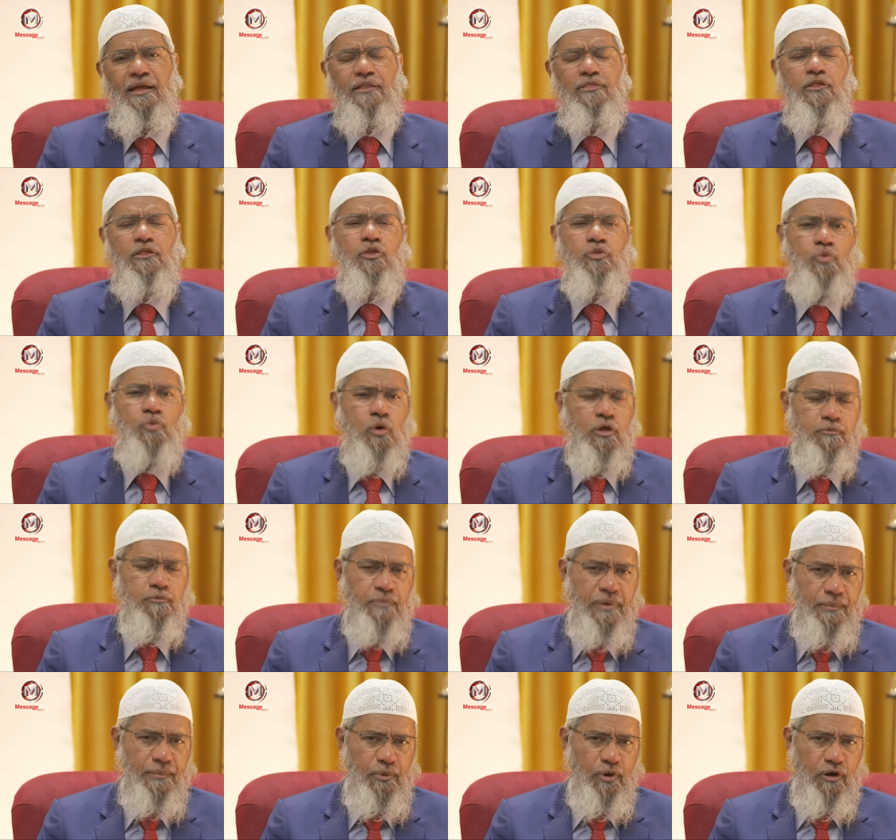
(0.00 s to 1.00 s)
Now those
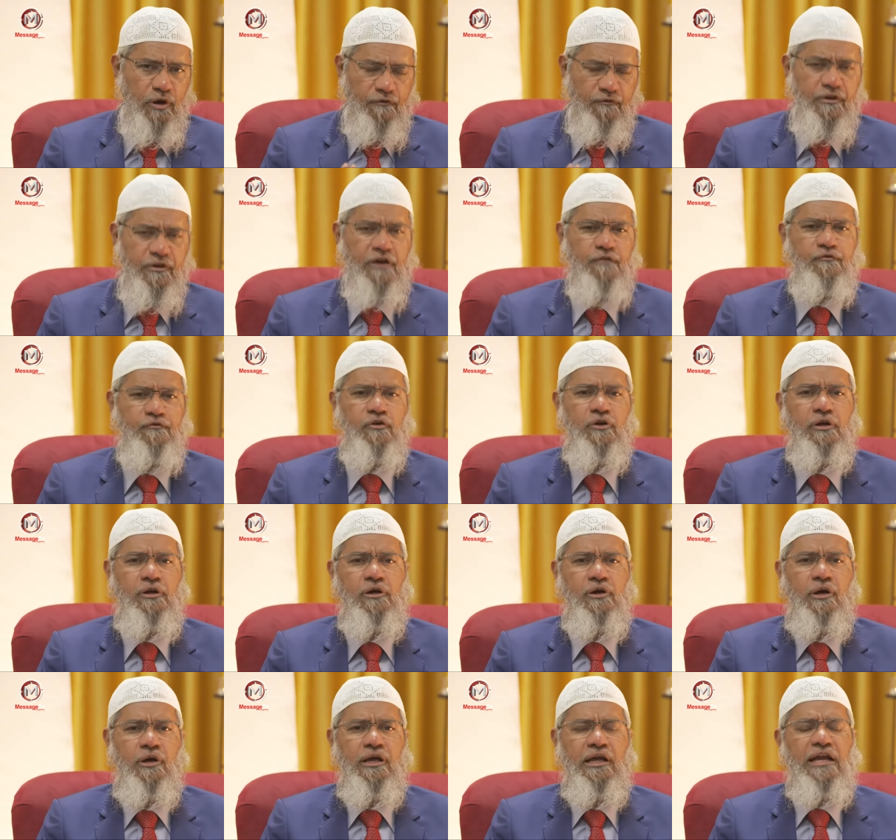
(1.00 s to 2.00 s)
people who are
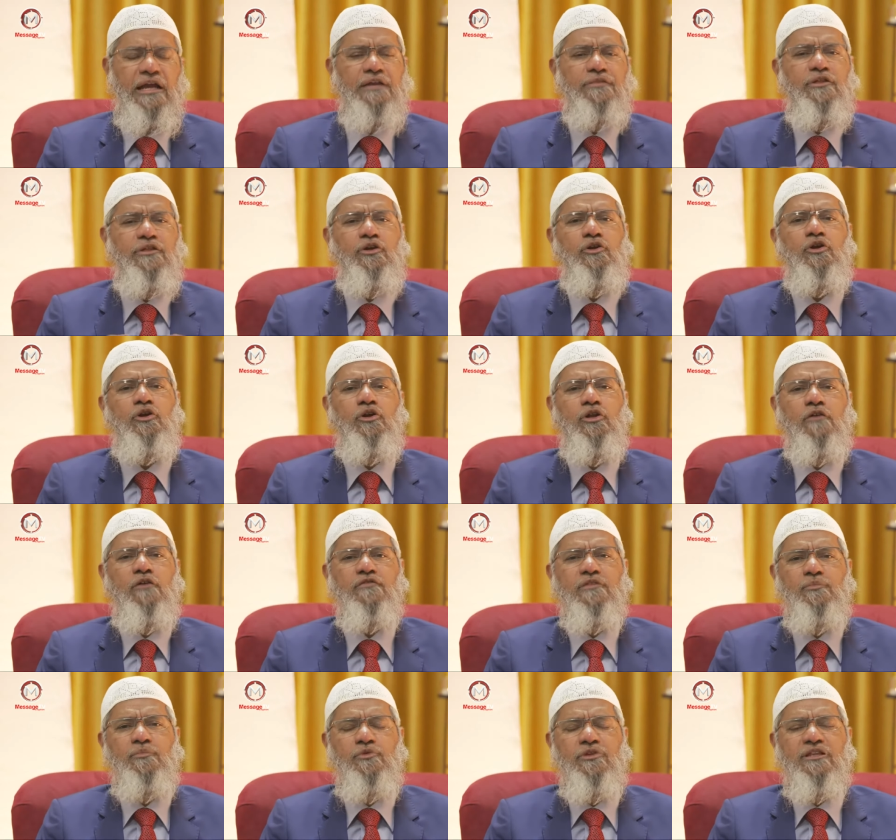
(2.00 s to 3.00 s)
fearful, it's the duty
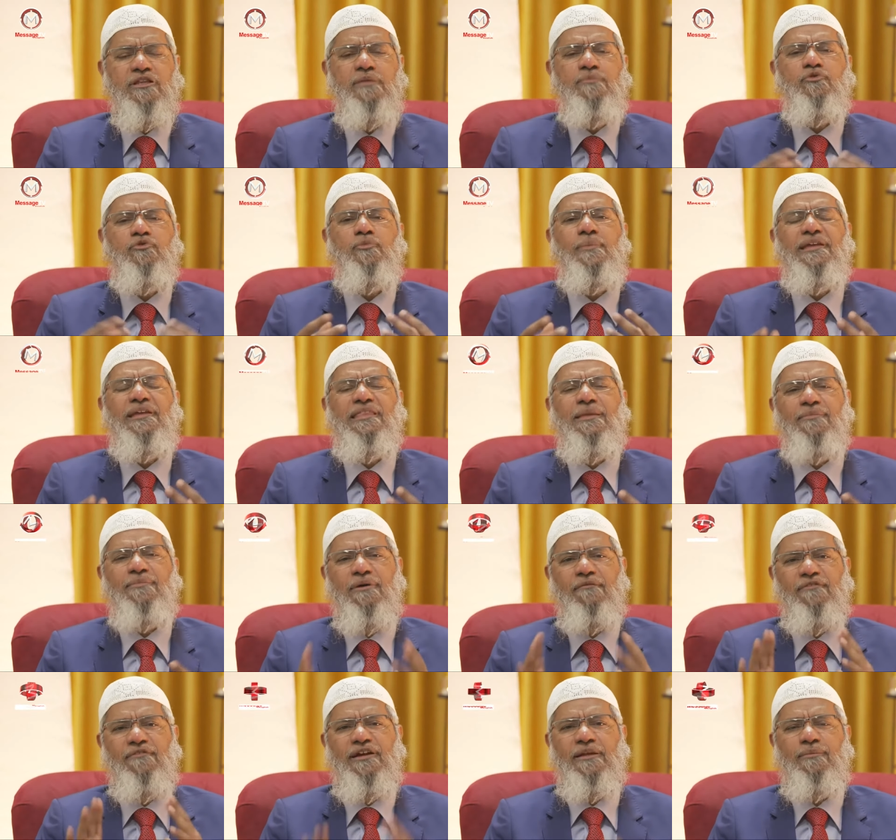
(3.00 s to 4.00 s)
of the Muslims to make them
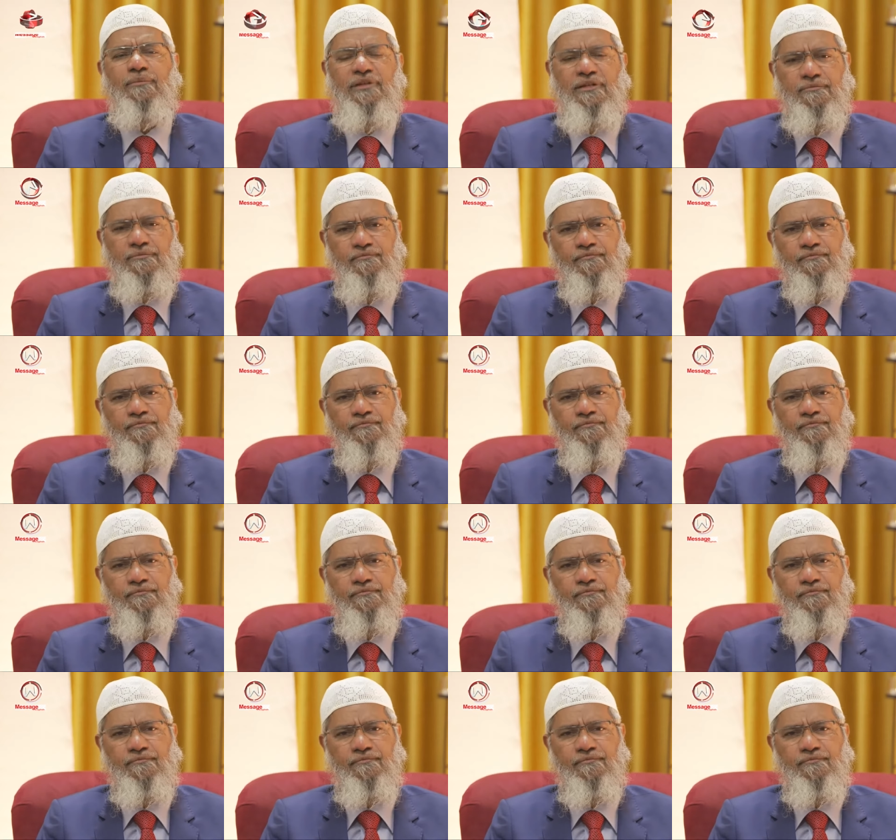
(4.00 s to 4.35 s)
comfortable.